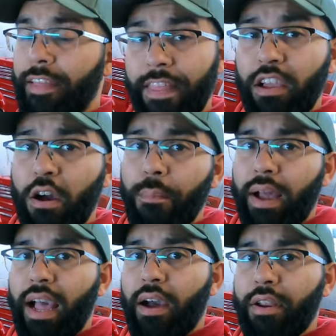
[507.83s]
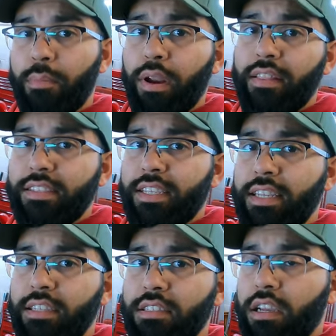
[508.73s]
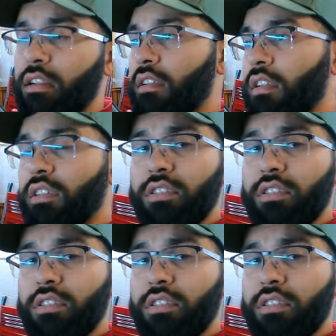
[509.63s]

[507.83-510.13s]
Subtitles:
and then come back out and apply the sealant on.